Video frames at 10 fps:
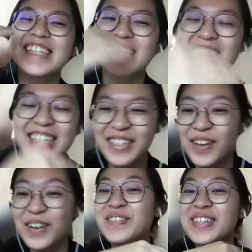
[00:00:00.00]
are actually
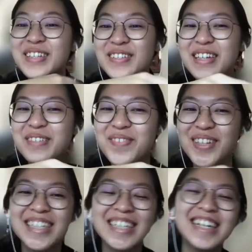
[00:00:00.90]
not really good at
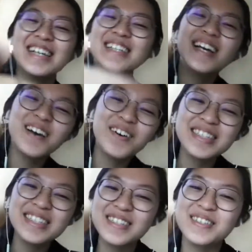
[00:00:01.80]
spotting. So yeah, I
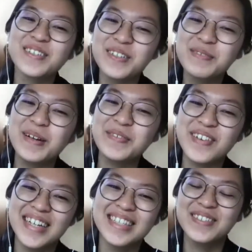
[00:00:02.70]
always need to go with my
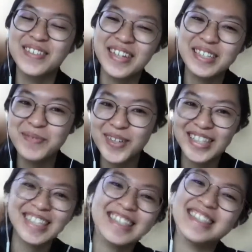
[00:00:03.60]
friends who can
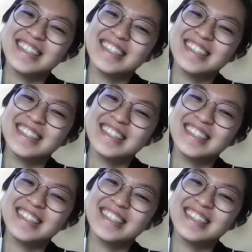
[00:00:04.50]
spot this.